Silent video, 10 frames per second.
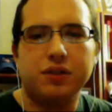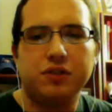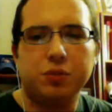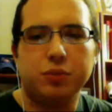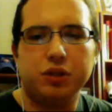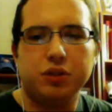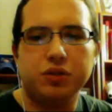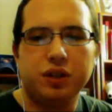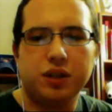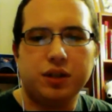super
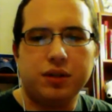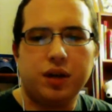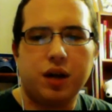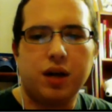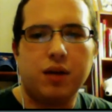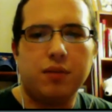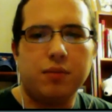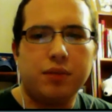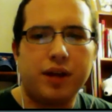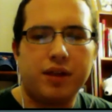interesting,
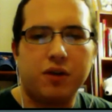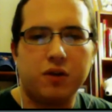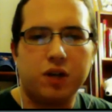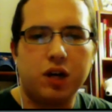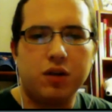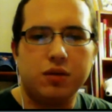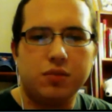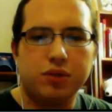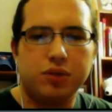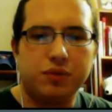but I think are done
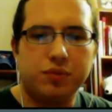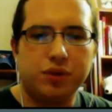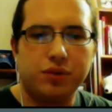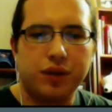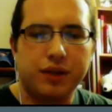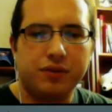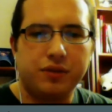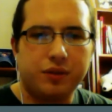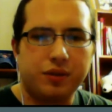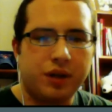pretty well
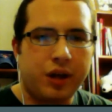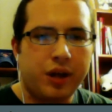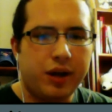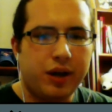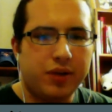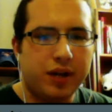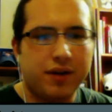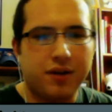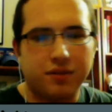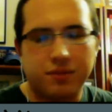executed. We kind
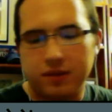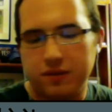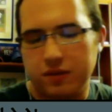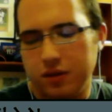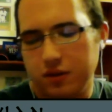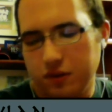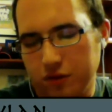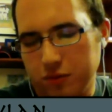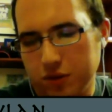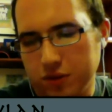of talked about this on our
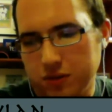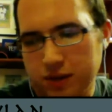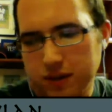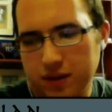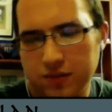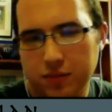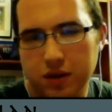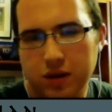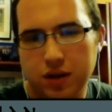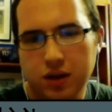spoilers podcast,
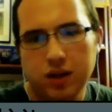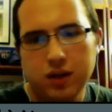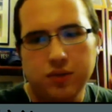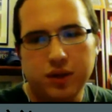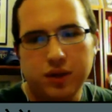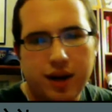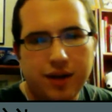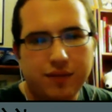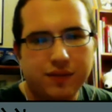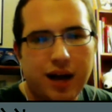but we
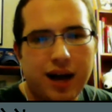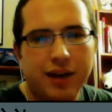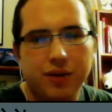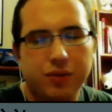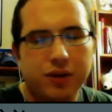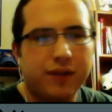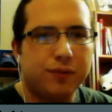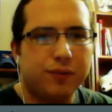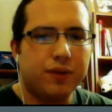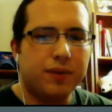have Kai, who
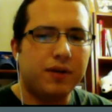we'll talk about